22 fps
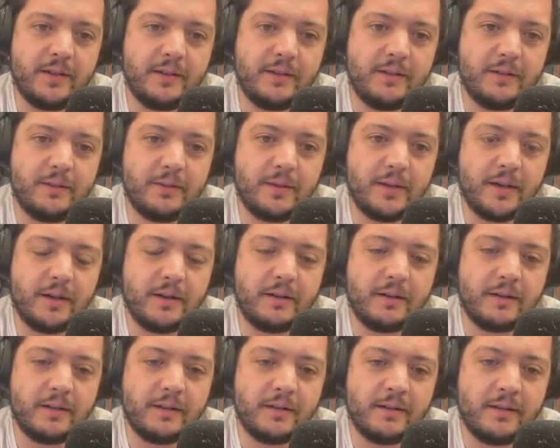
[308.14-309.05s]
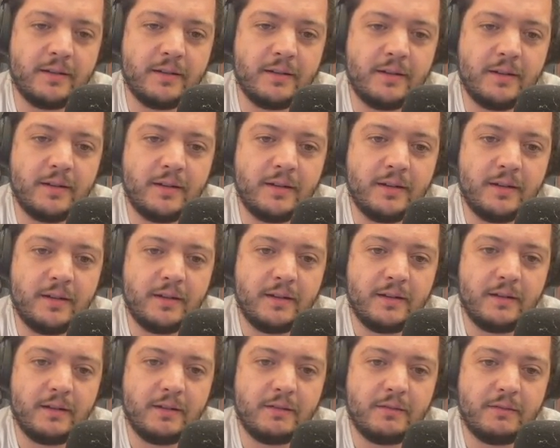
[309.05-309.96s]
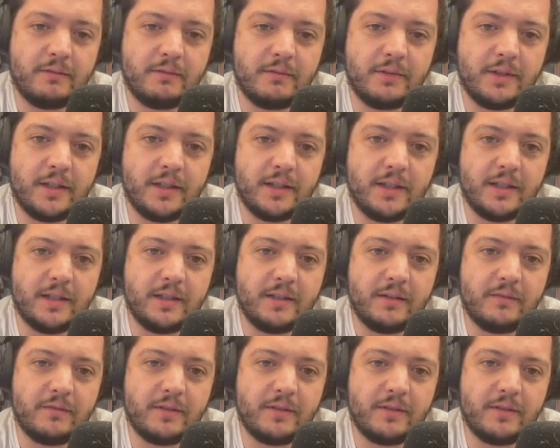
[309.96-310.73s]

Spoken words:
do not really